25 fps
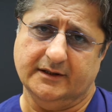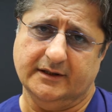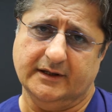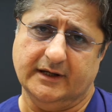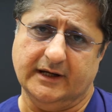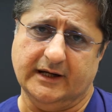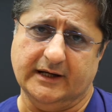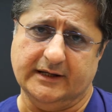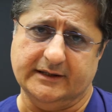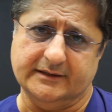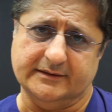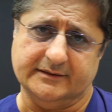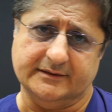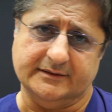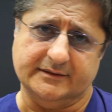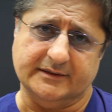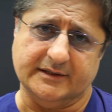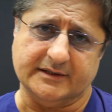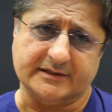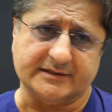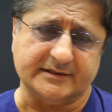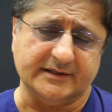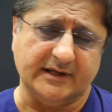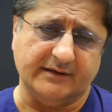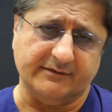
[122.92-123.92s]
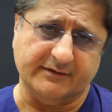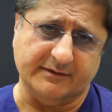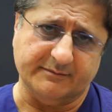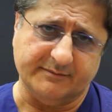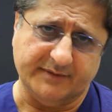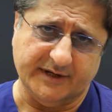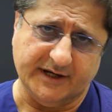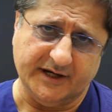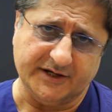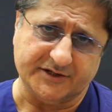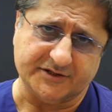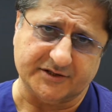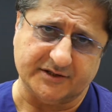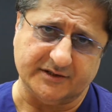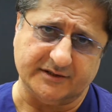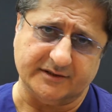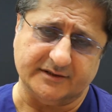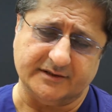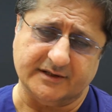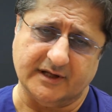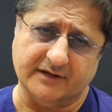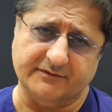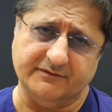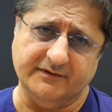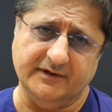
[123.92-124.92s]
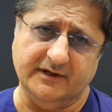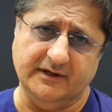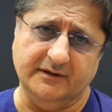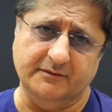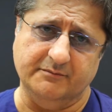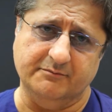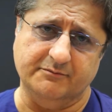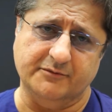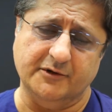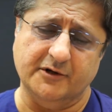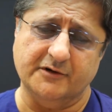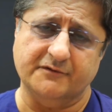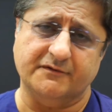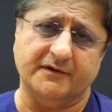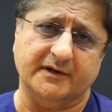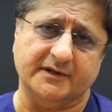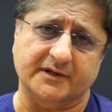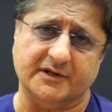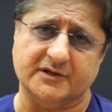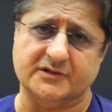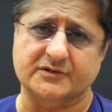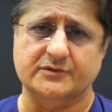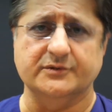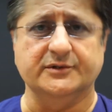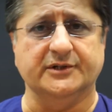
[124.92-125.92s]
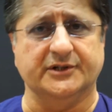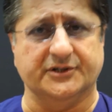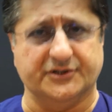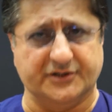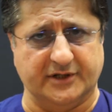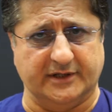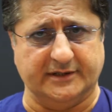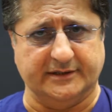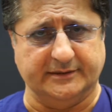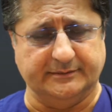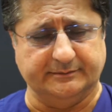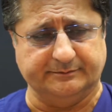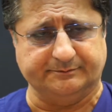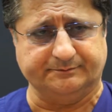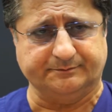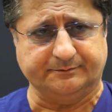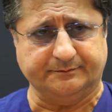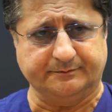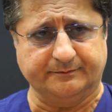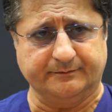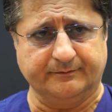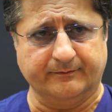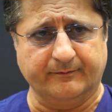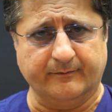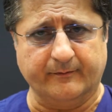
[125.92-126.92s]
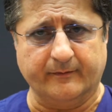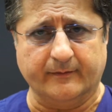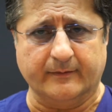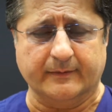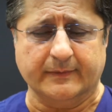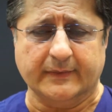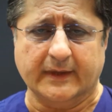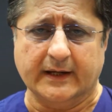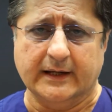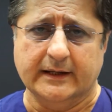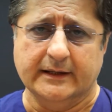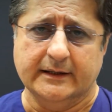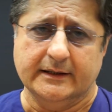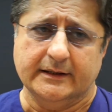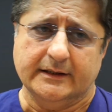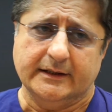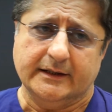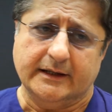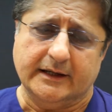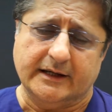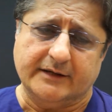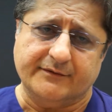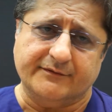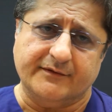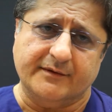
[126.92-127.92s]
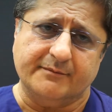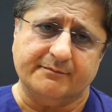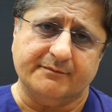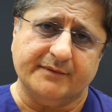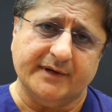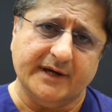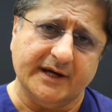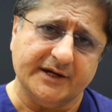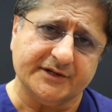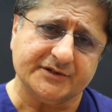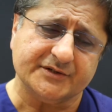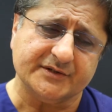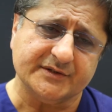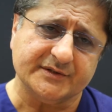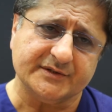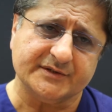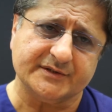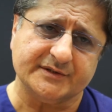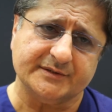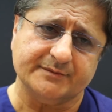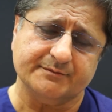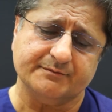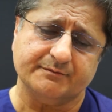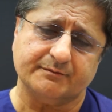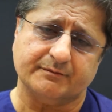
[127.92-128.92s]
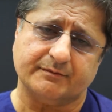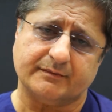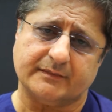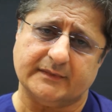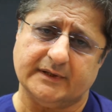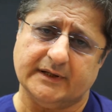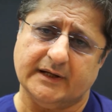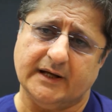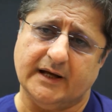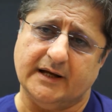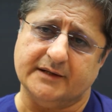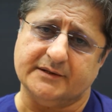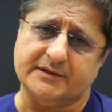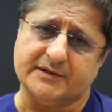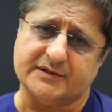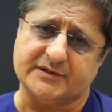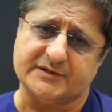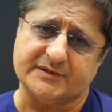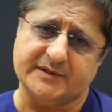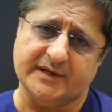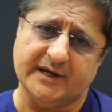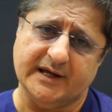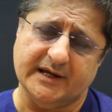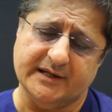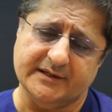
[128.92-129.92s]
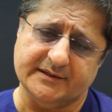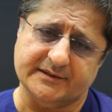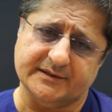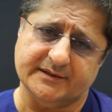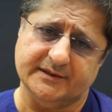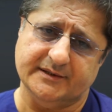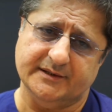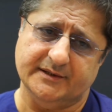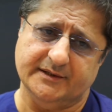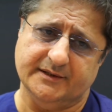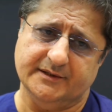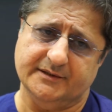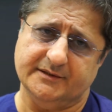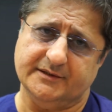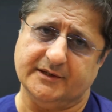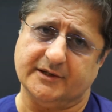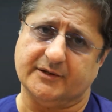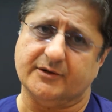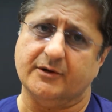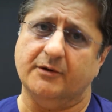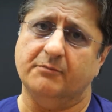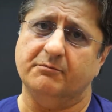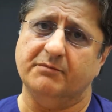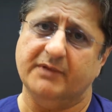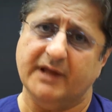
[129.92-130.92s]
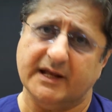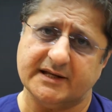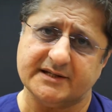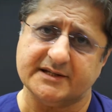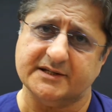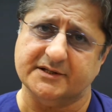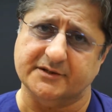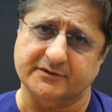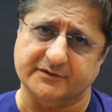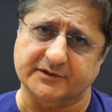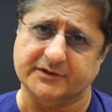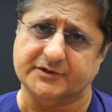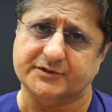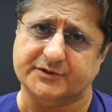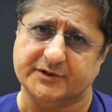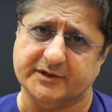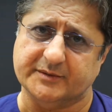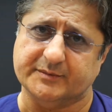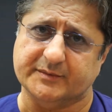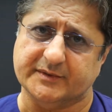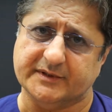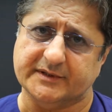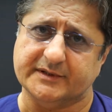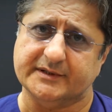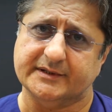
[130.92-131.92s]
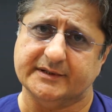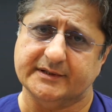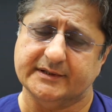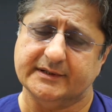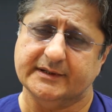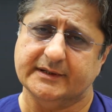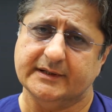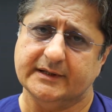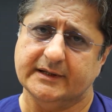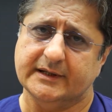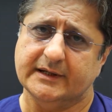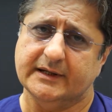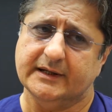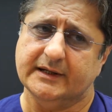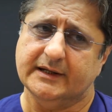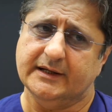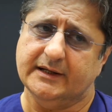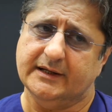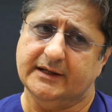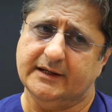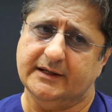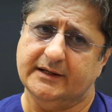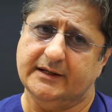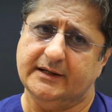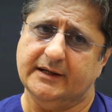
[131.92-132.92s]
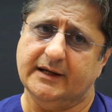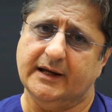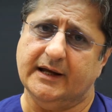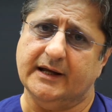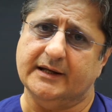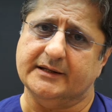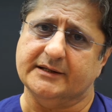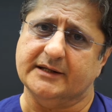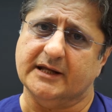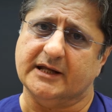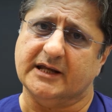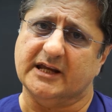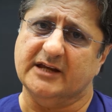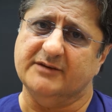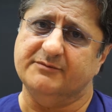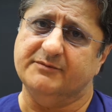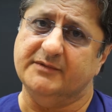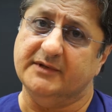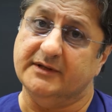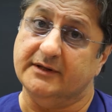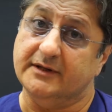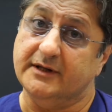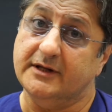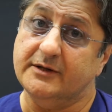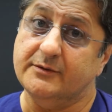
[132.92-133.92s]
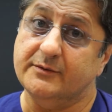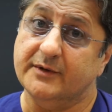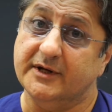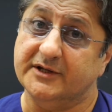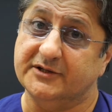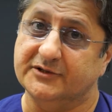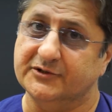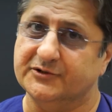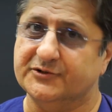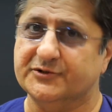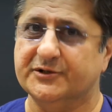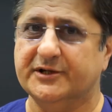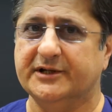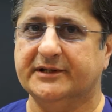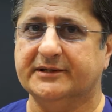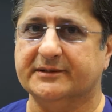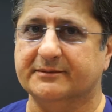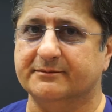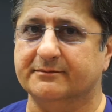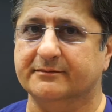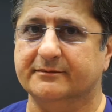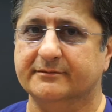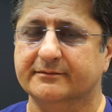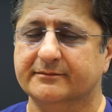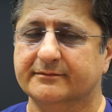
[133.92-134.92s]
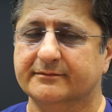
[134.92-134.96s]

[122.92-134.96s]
and this lovely patient that we both understood each other. And when patients understand the complexity of the treatment and they give me leeway to treat them,